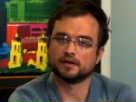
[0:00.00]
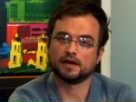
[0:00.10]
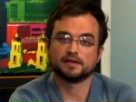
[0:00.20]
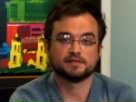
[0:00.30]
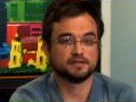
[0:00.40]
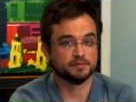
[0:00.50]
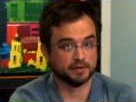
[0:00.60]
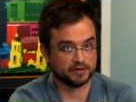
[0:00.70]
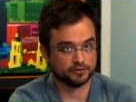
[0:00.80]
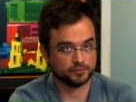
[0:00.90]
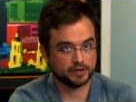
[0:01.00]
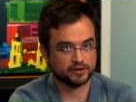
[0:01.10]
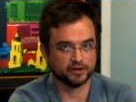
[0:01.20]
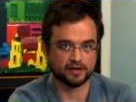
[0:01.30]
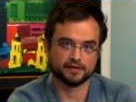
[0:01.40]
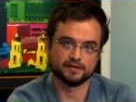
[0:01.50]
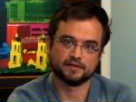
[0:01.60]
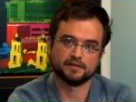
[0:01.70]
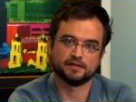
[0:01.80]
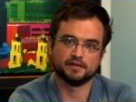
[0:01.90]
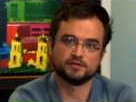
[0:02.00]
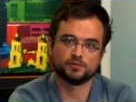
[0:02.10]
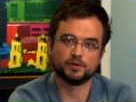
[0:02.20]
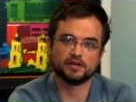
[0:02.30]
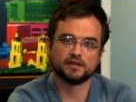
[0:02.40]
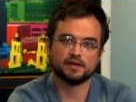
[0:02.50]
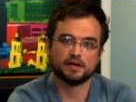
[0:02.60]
I could see a biker wearing. This ring